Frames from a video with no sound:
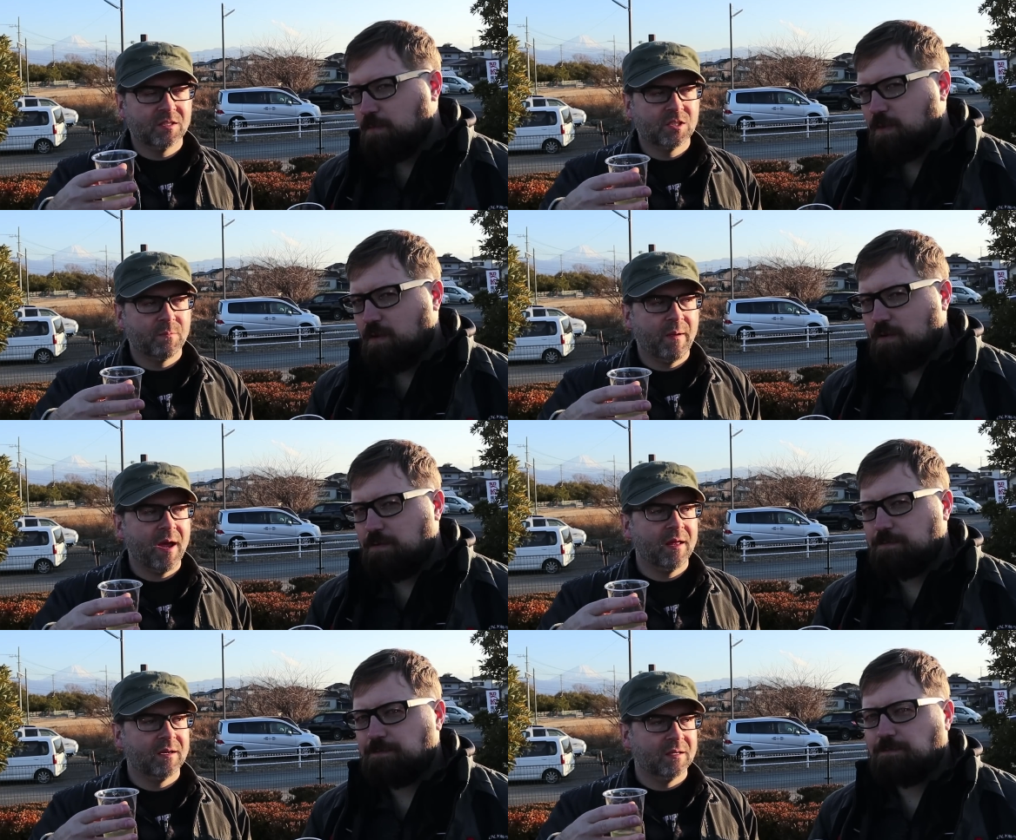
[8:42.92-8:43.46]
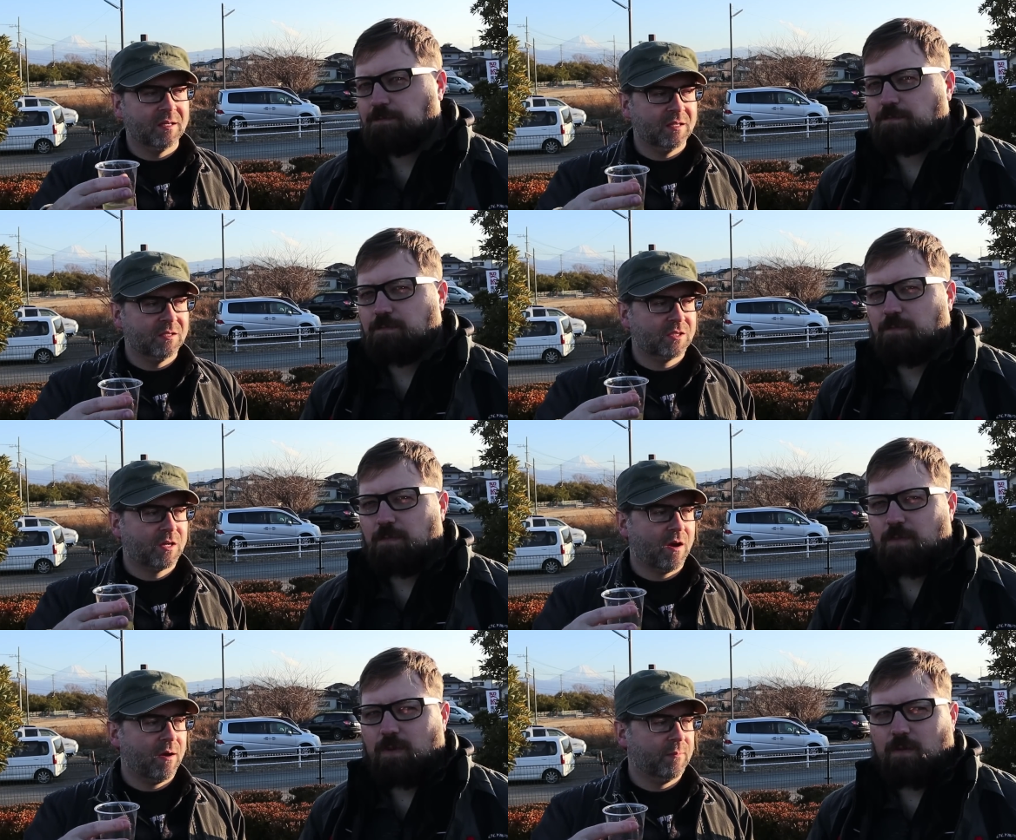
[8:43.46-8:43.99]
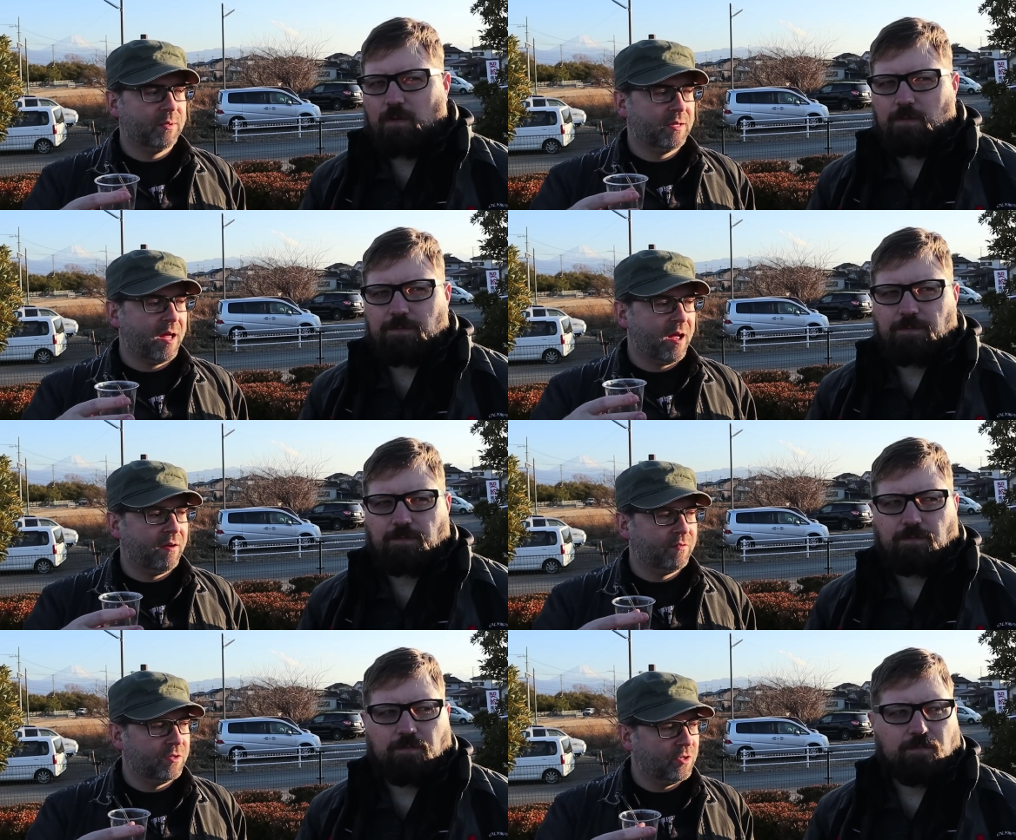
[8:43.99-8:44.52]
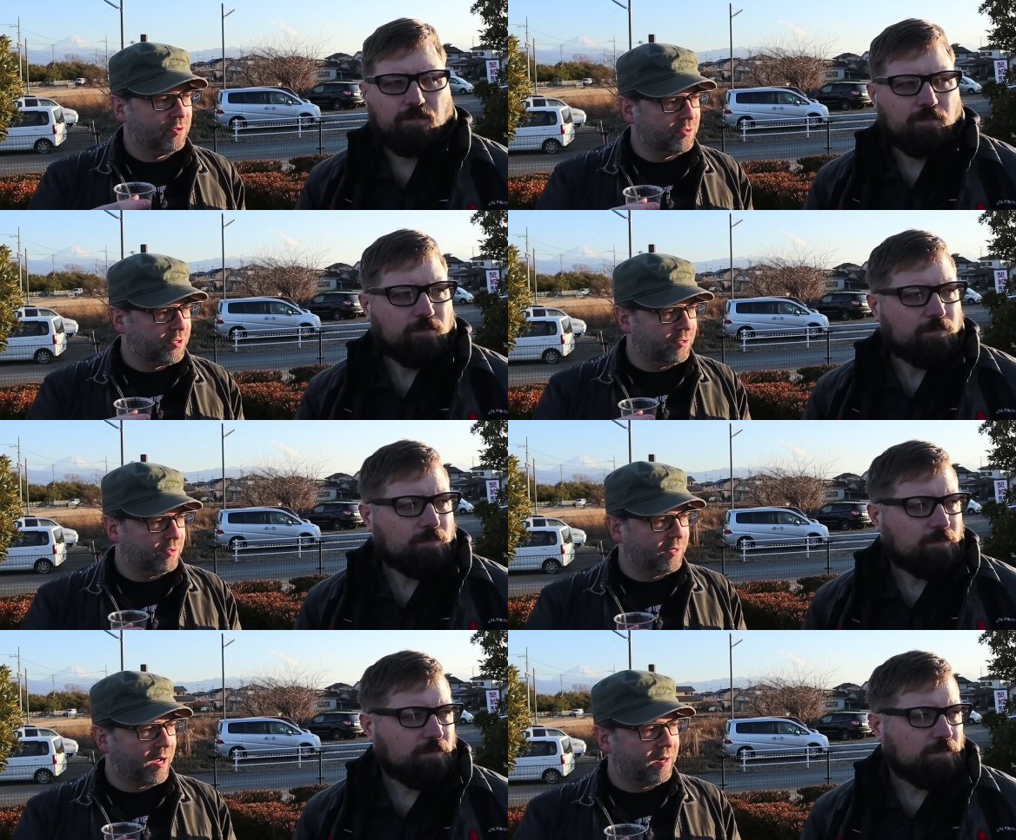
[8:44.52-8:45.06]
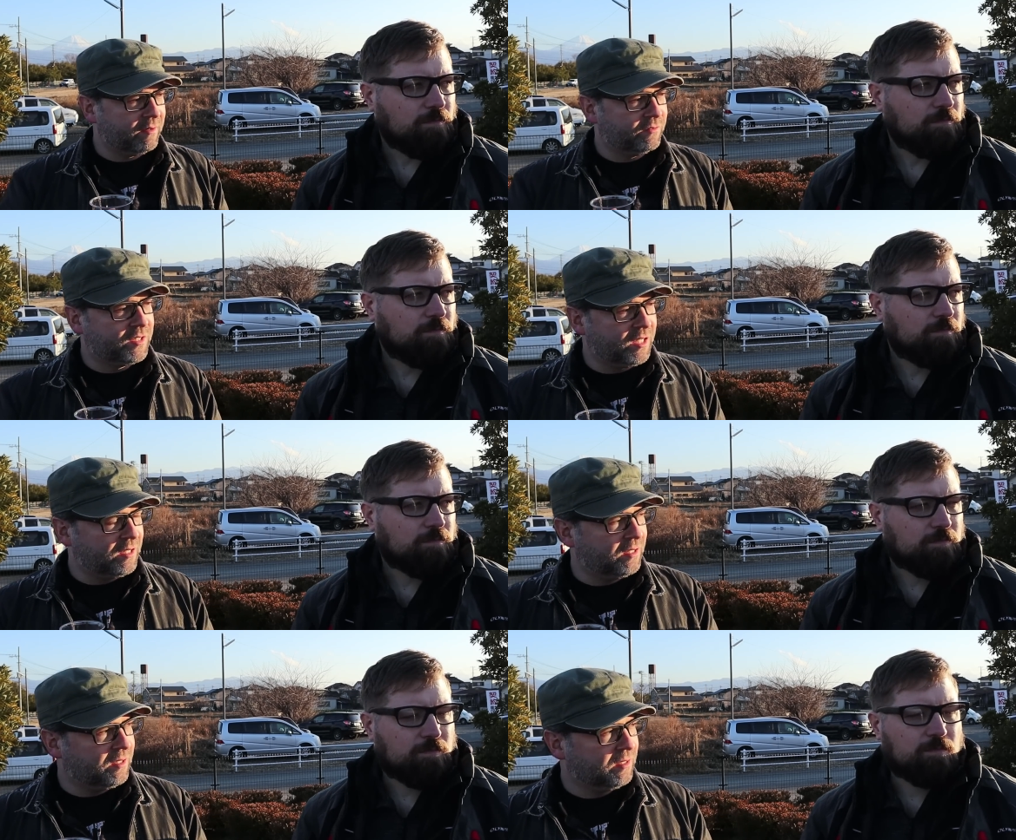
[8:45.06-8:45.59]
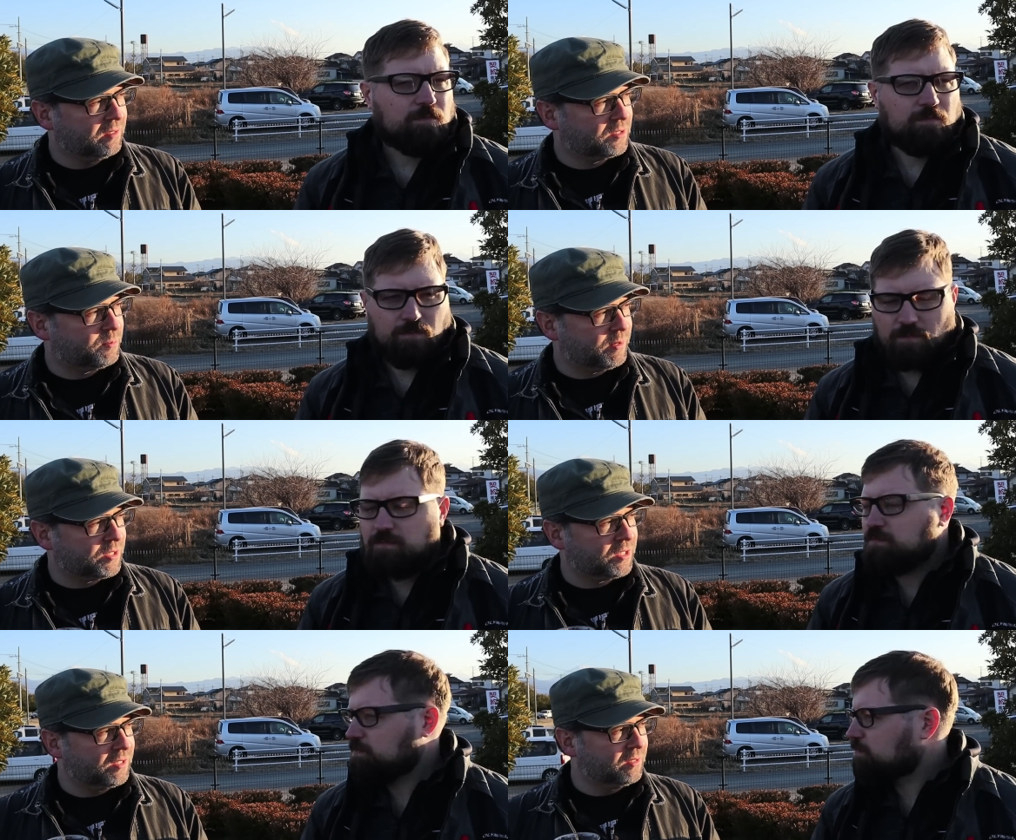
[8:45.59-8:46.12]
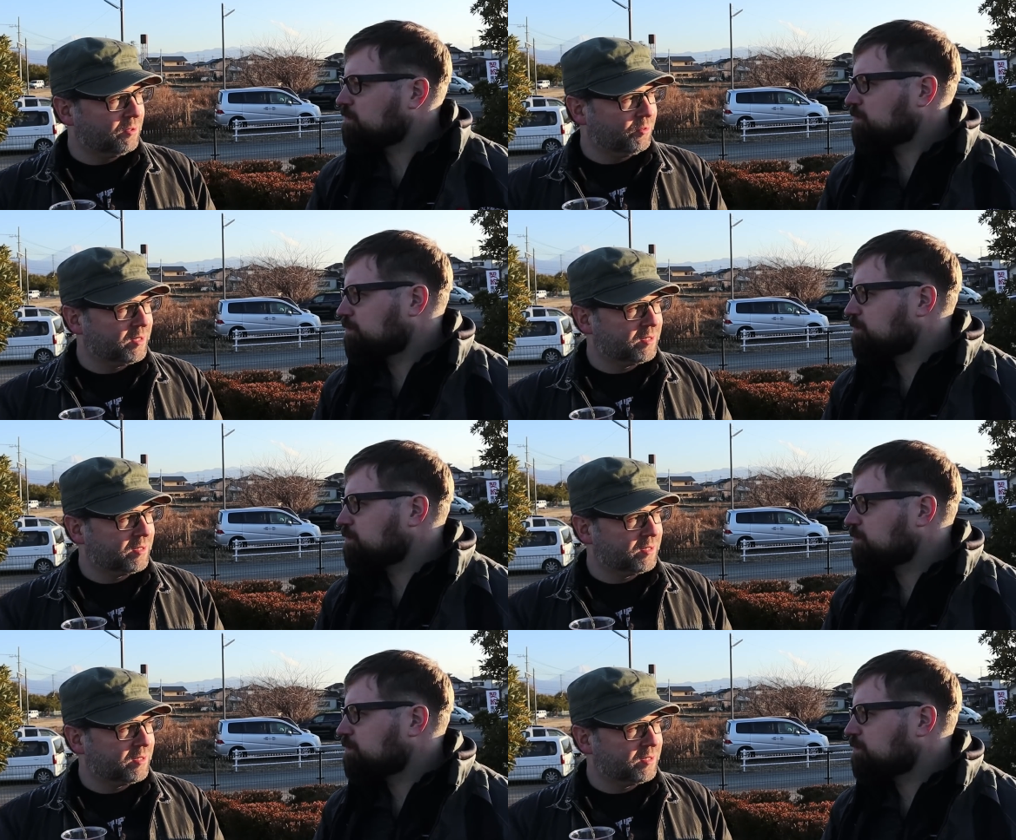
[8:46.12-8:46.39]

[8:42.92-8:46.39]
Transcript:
Speaker 1: in Japan it is common to have a yuzu kind of tea, especially in the